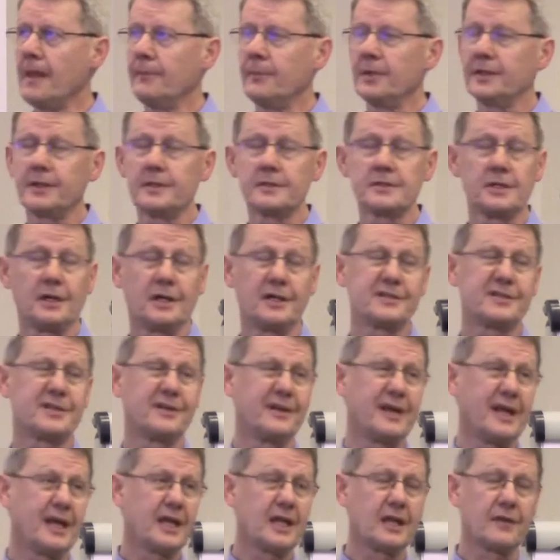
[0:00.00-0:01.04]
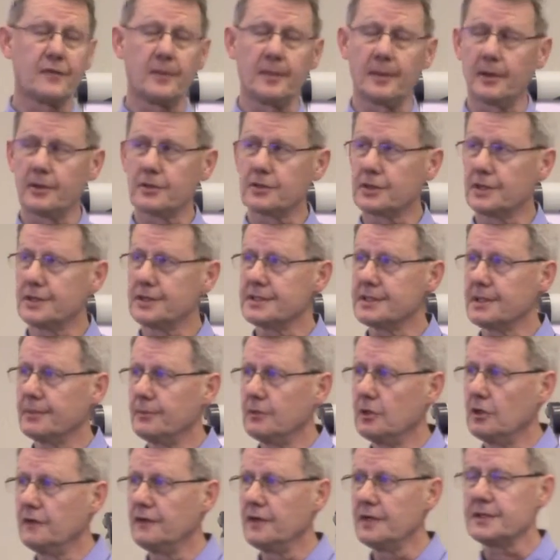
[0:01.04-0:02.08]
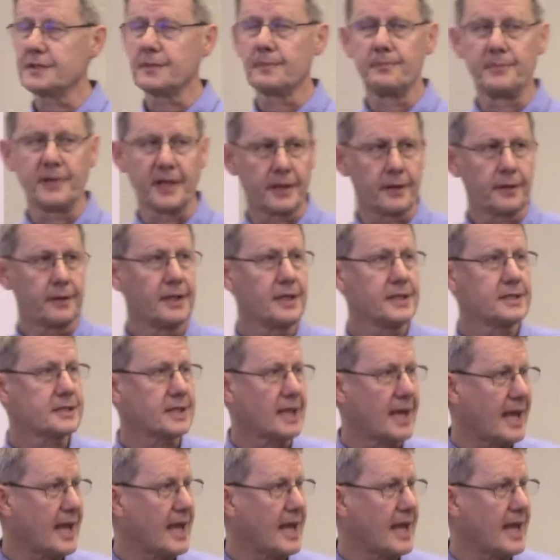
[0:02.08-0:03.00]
But there's also negative emotions that move us bitterness,